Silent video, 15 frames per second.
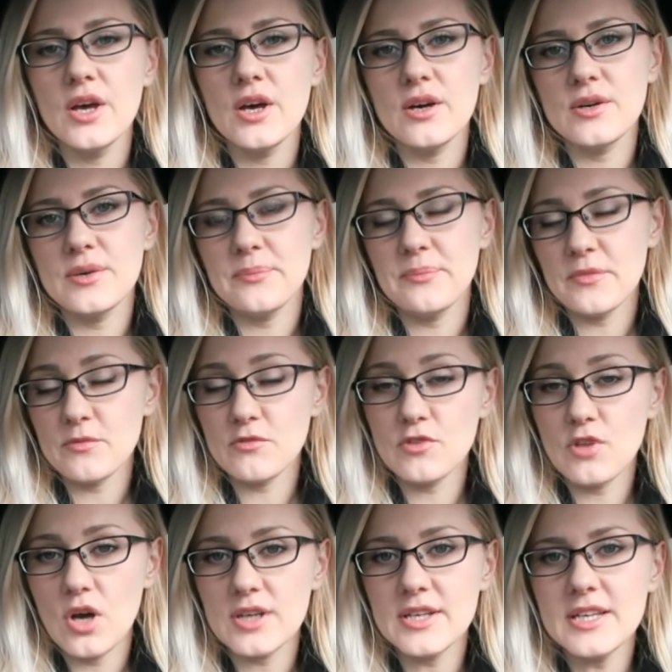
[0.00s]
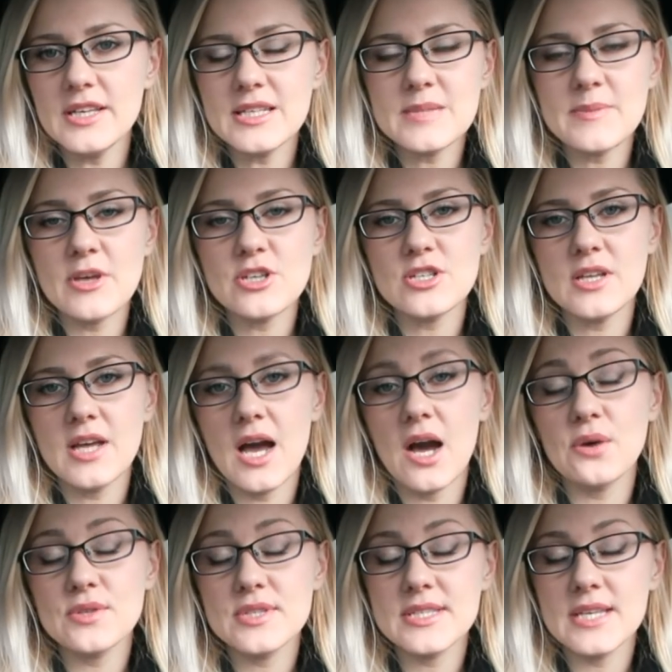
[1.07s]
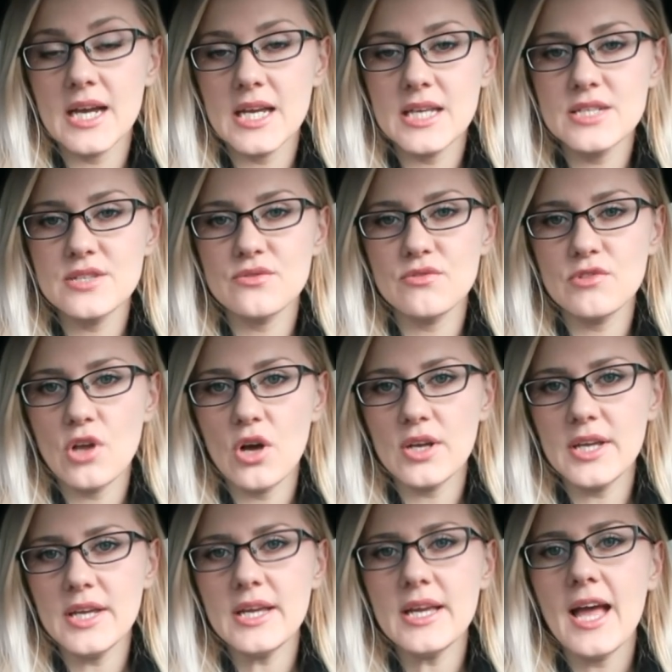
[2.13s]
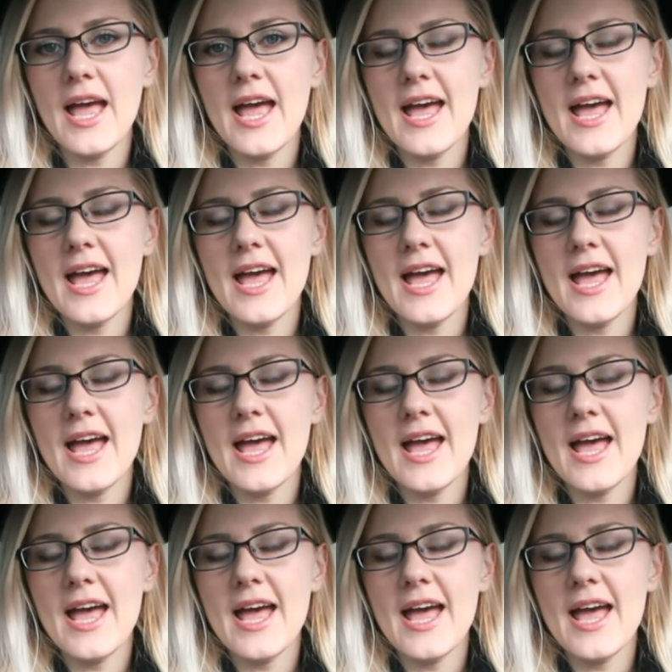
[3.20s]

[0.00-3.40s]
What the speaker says: vlogging, especially outside vlogging.